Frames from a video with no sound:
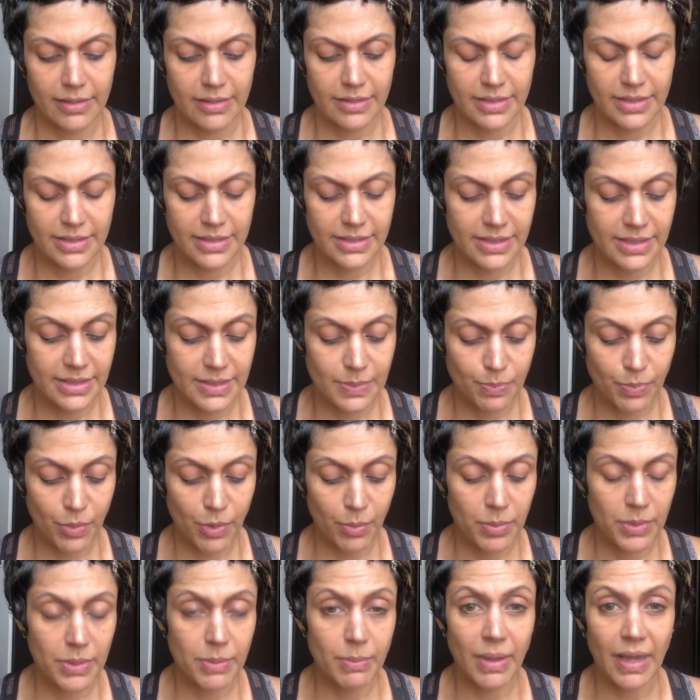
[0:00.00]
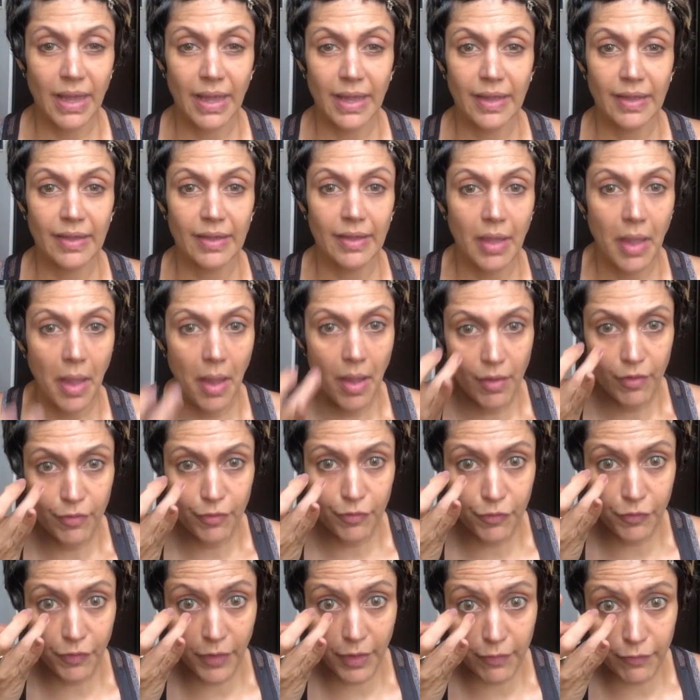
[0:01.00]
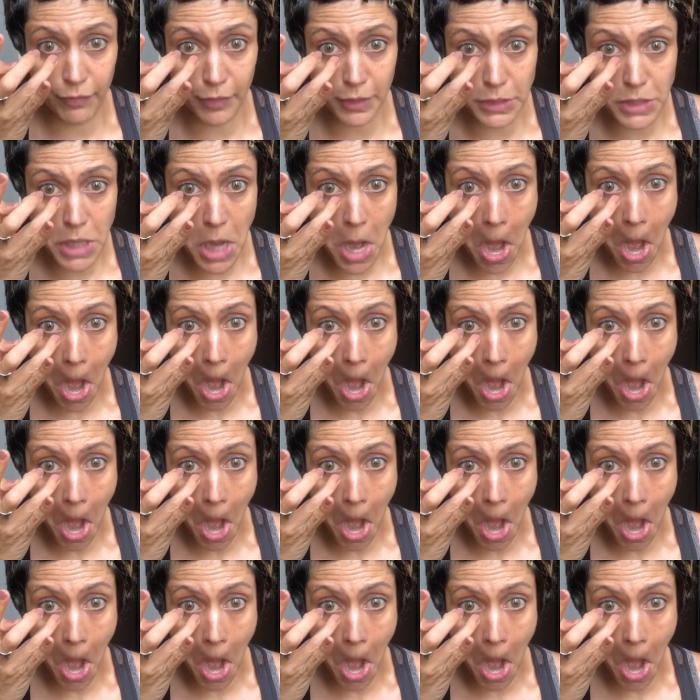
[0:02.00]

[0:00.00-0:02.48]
This is probably my favorite